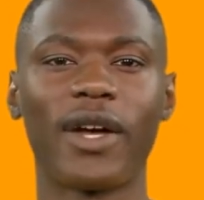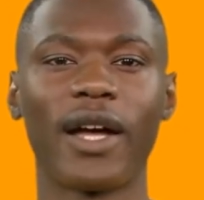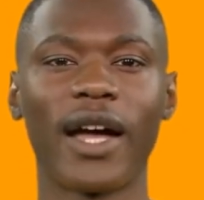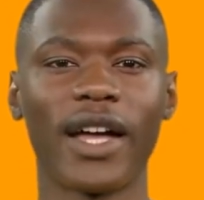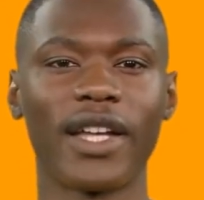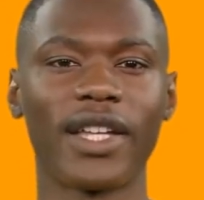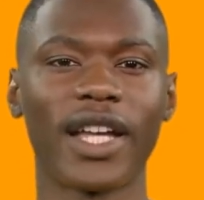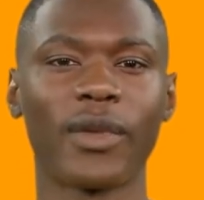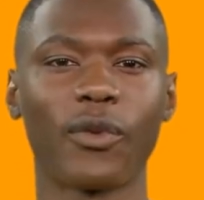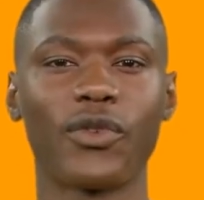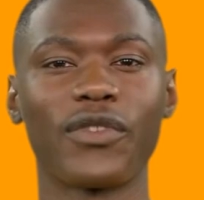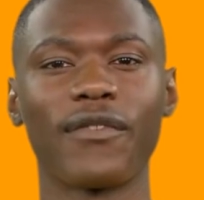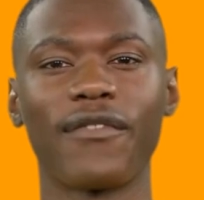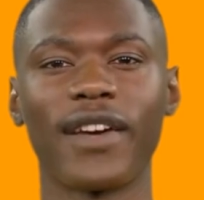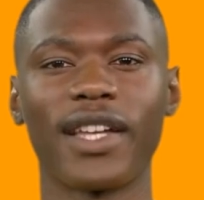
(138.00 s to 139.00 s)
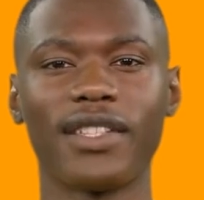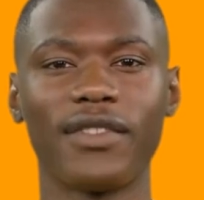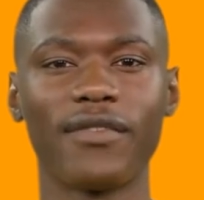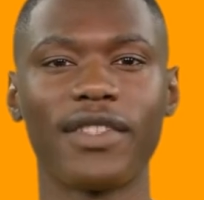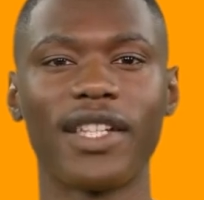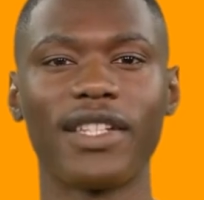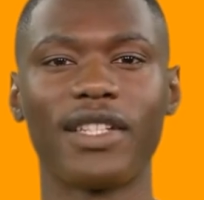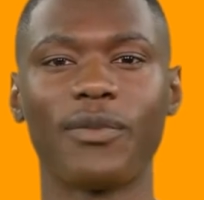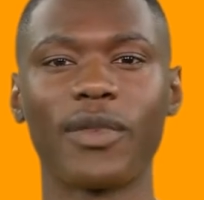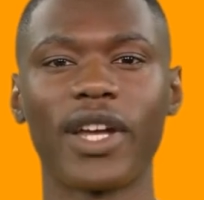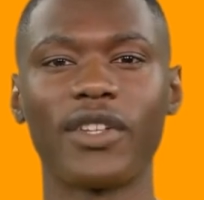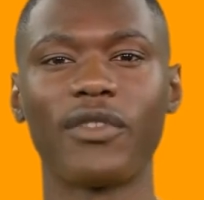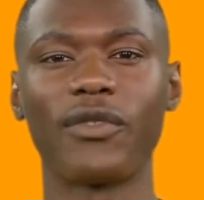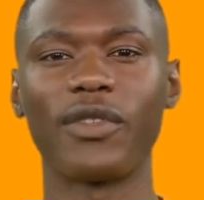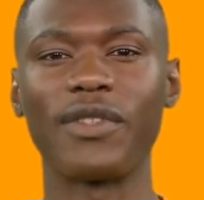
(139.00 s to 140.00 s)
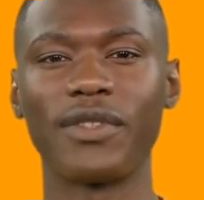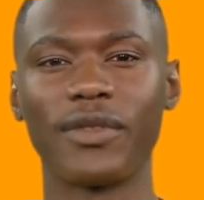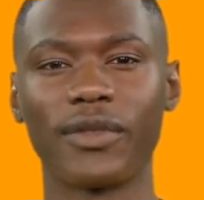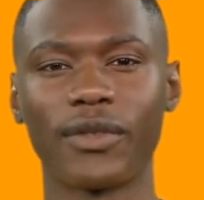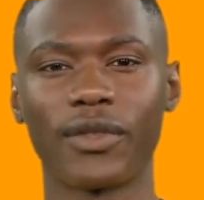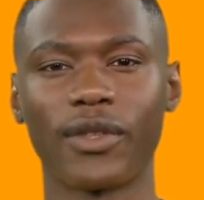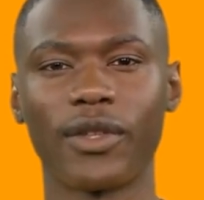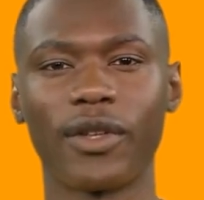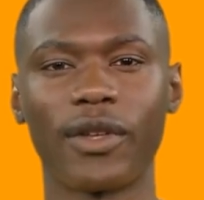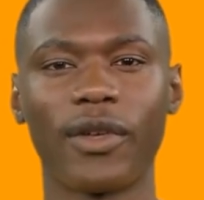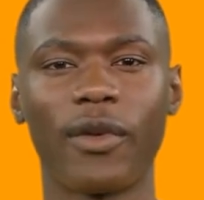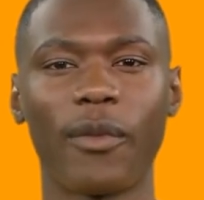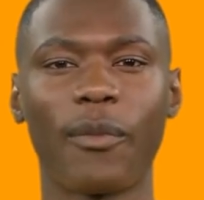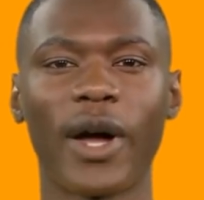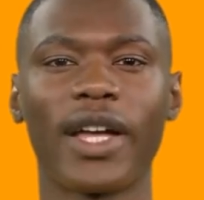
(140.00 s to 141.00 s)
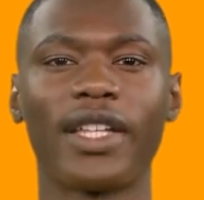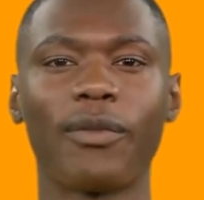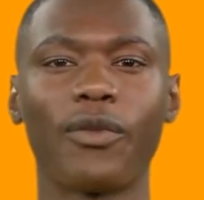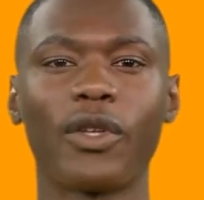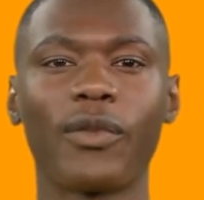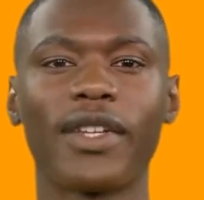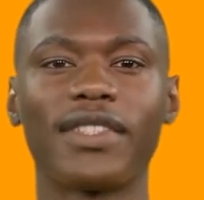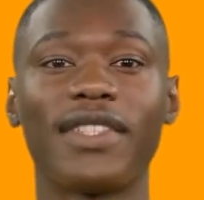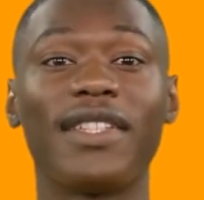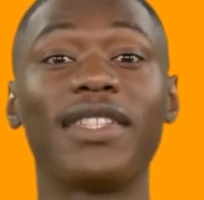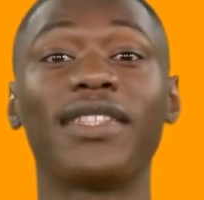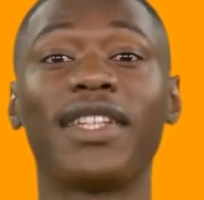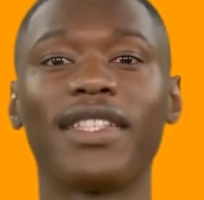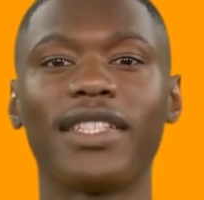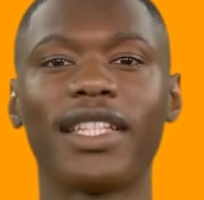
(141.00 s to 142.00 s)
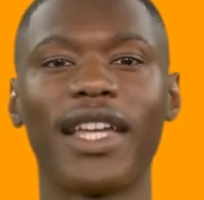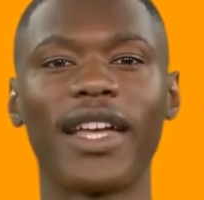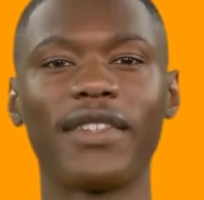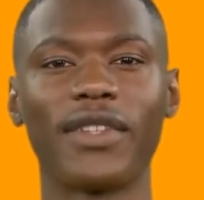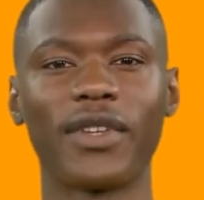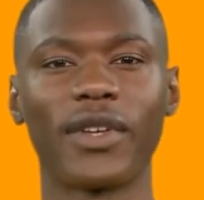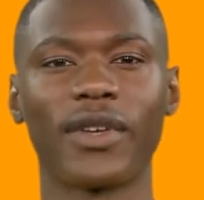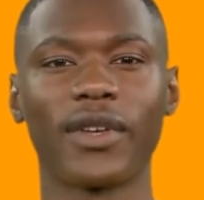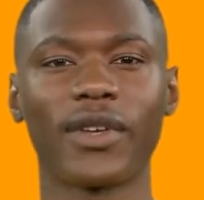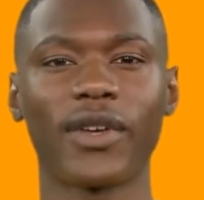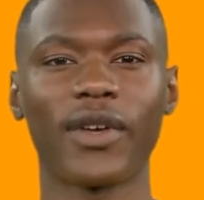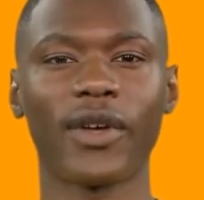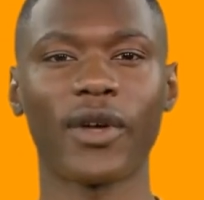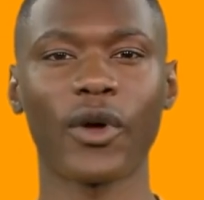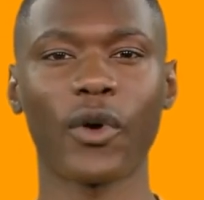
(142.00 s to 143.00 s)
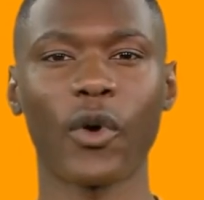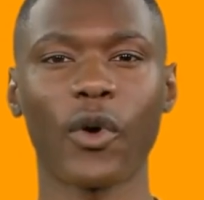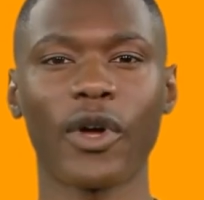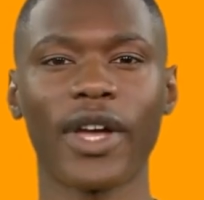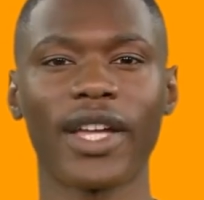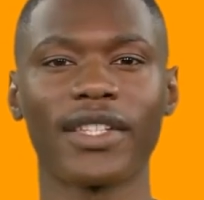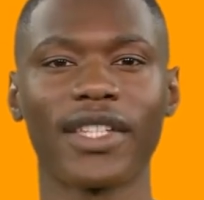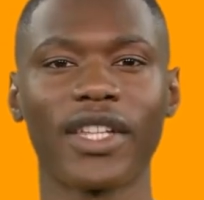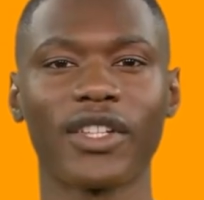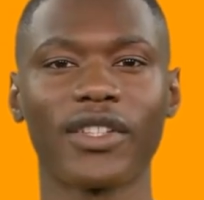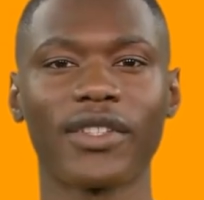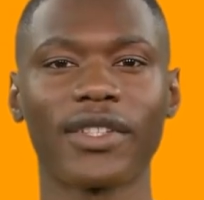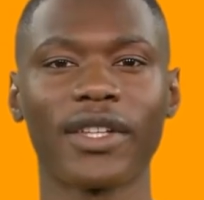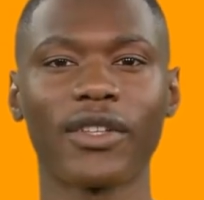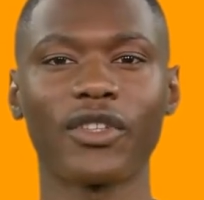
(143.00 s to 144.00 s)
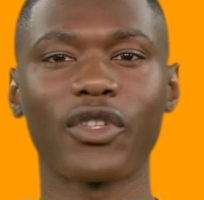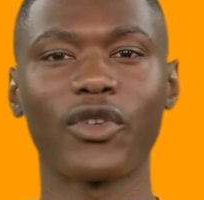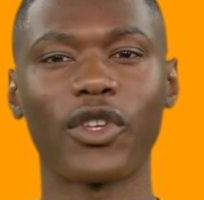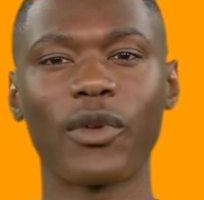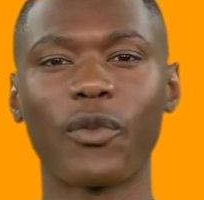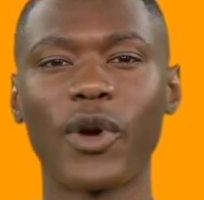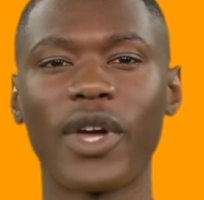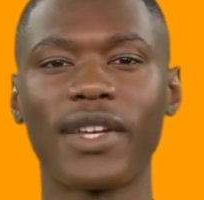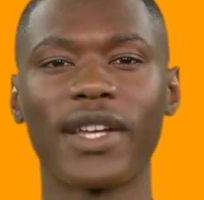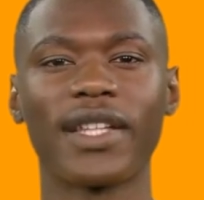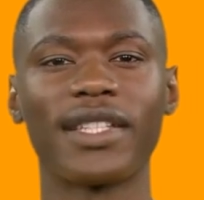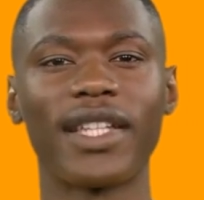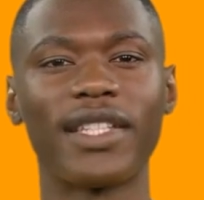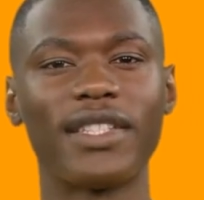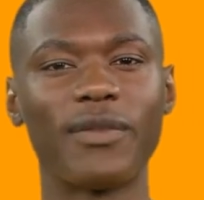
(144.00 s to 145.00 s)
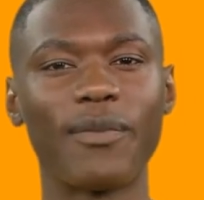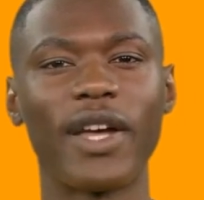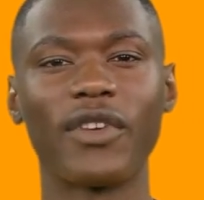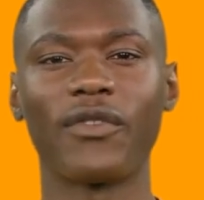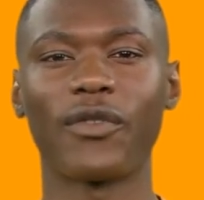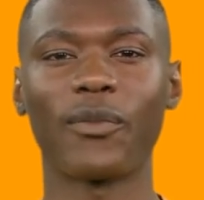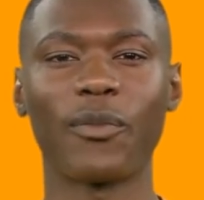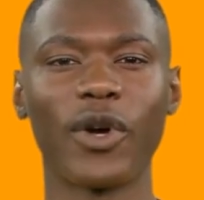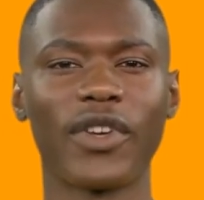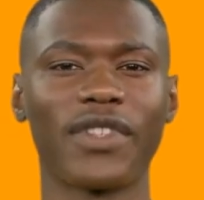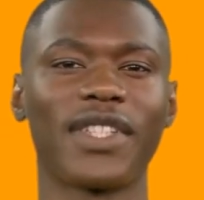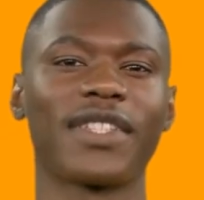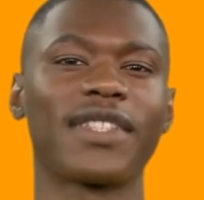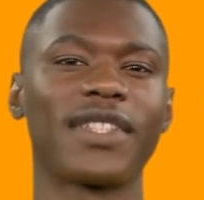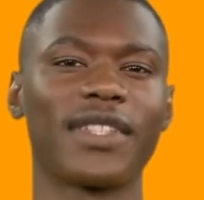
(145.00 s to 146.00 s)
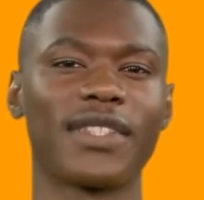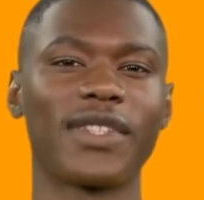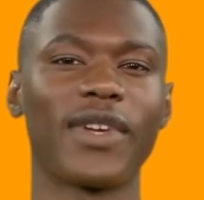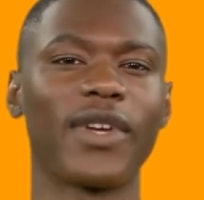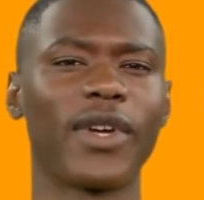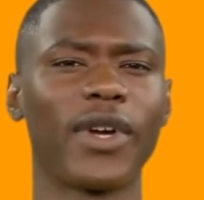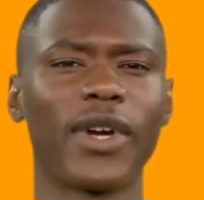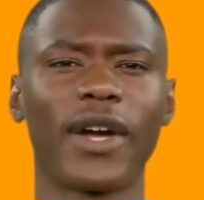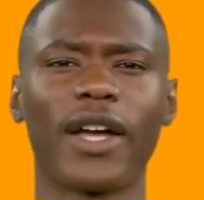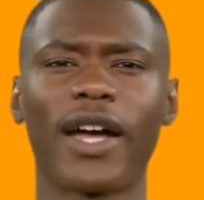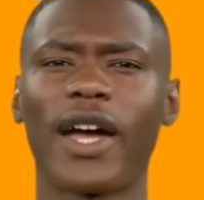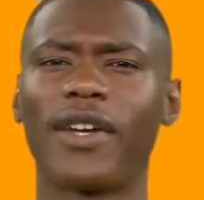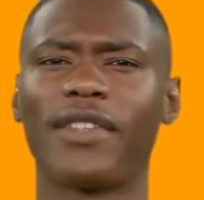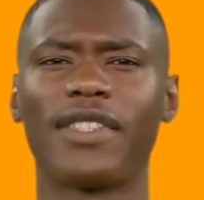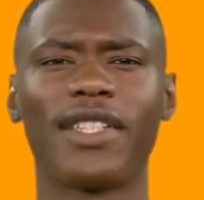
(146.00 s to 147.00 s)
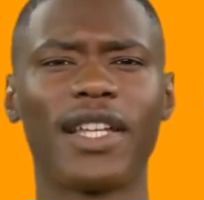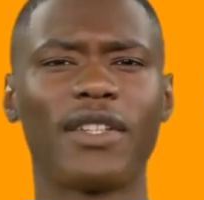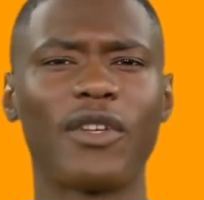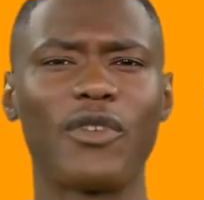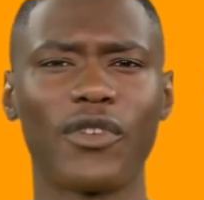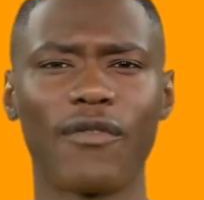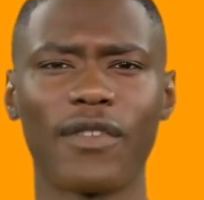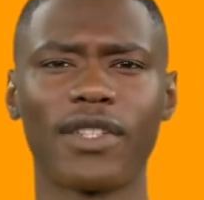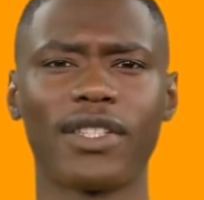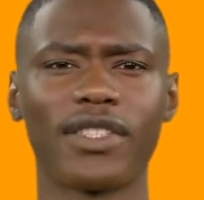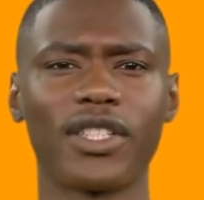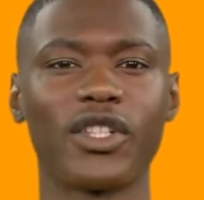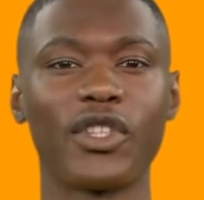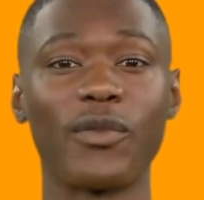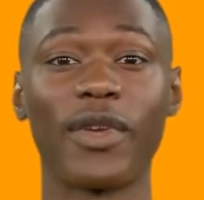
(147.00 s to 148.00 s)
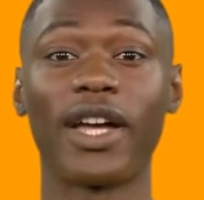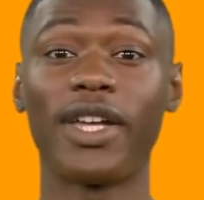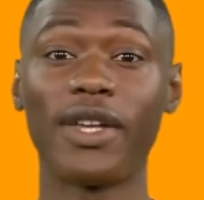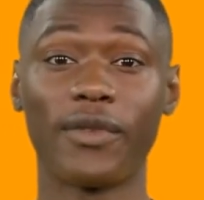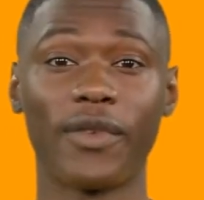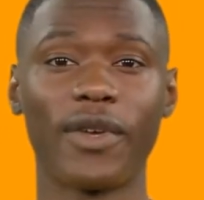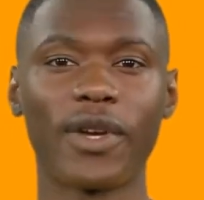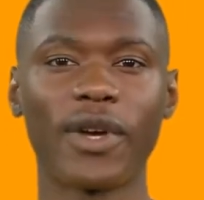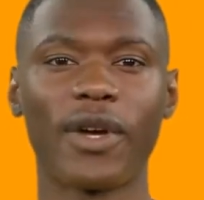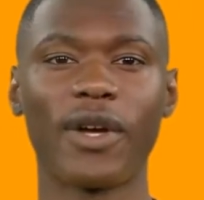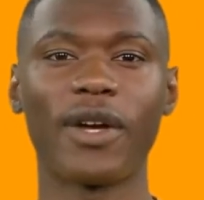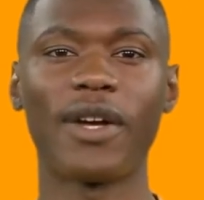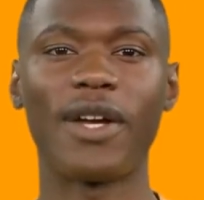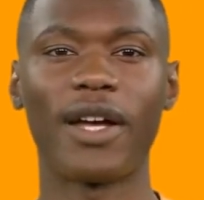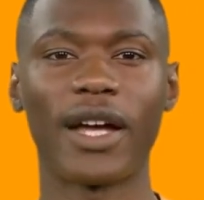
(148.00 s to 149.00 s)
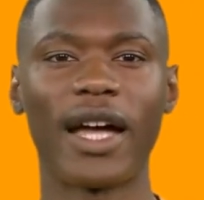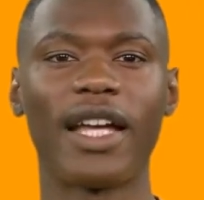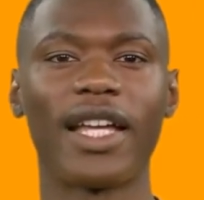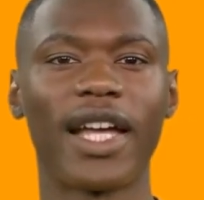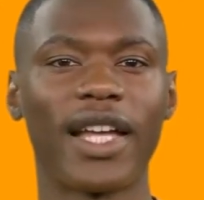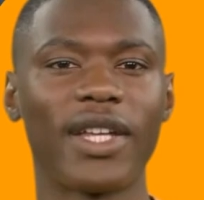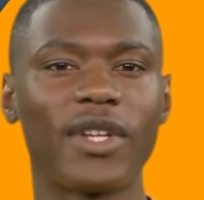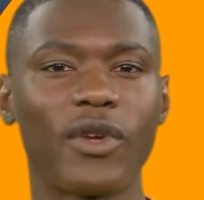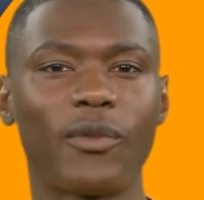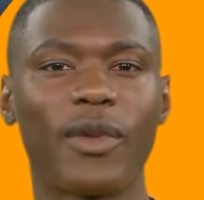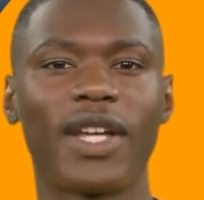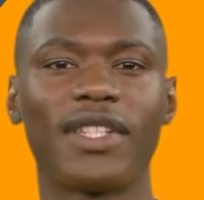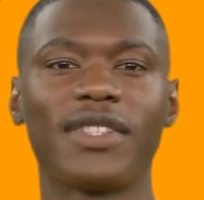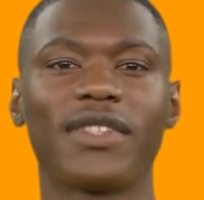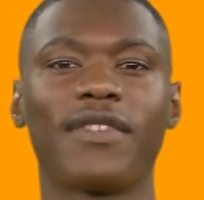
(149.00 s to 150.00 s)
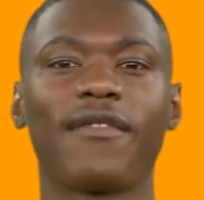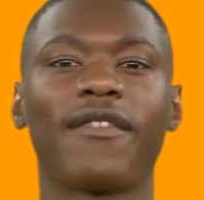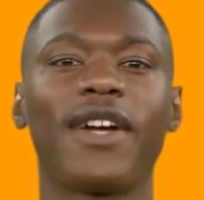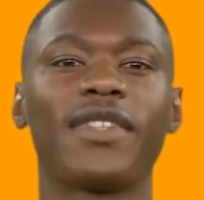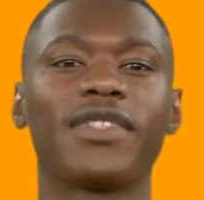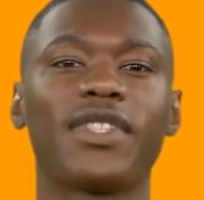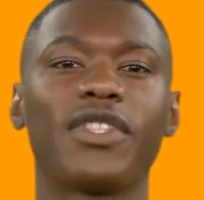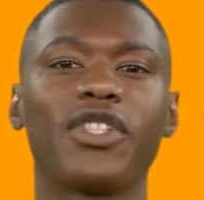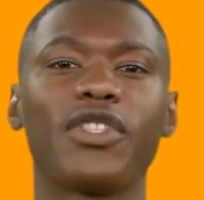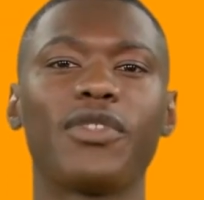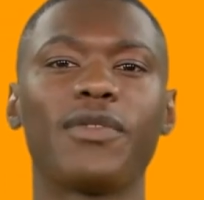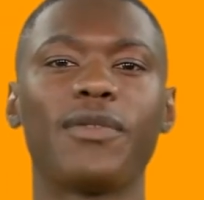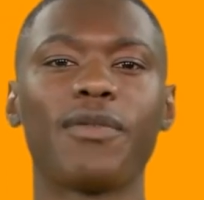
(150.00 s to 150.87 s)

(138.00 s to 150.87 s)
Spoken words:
and enables effective data management. By implementing a data catalog, organizations can streamline their data management processes, enhance data-driven decision-making, and gain a competitive advantage.